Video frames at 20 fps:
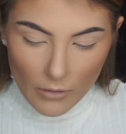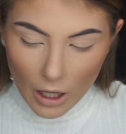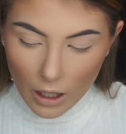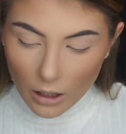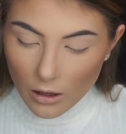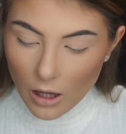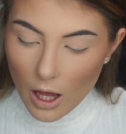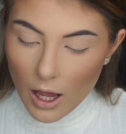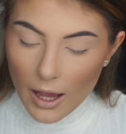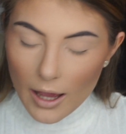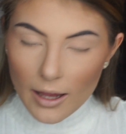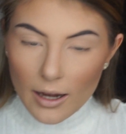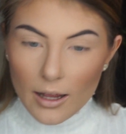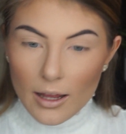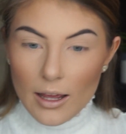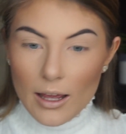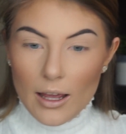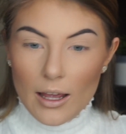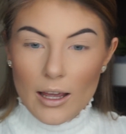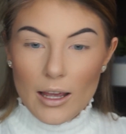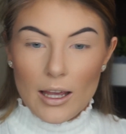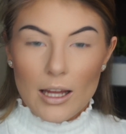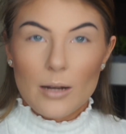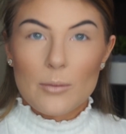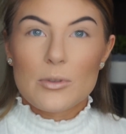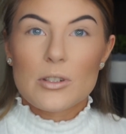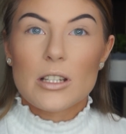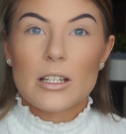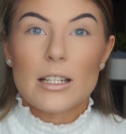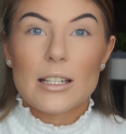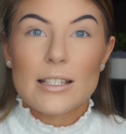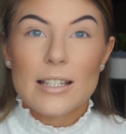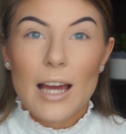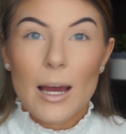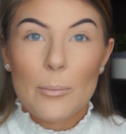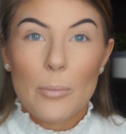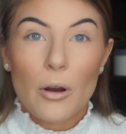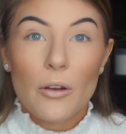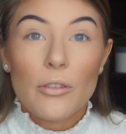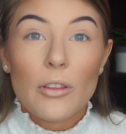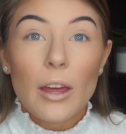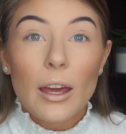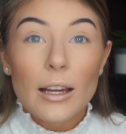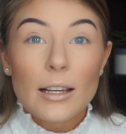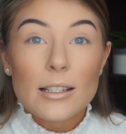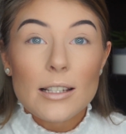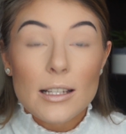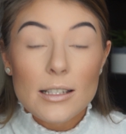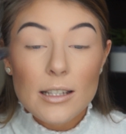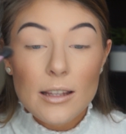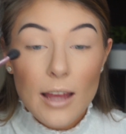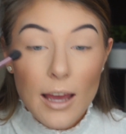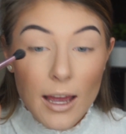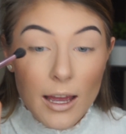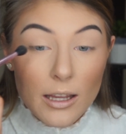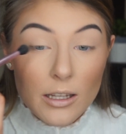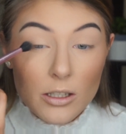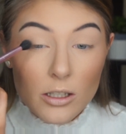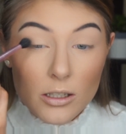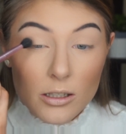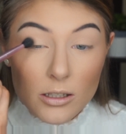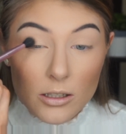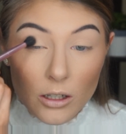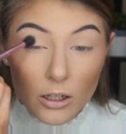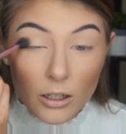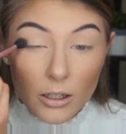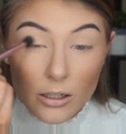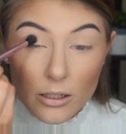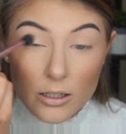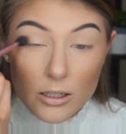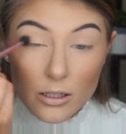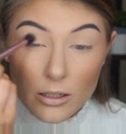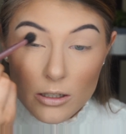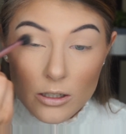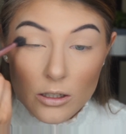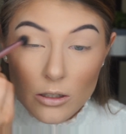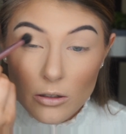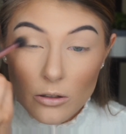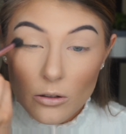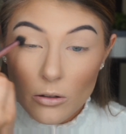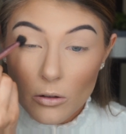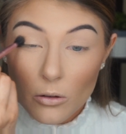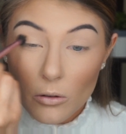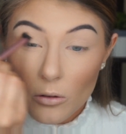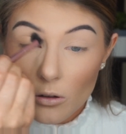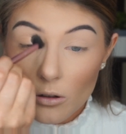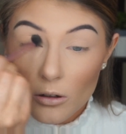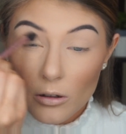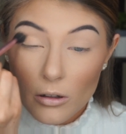a lot, and I'm just going to tap off the excess of that and just start to,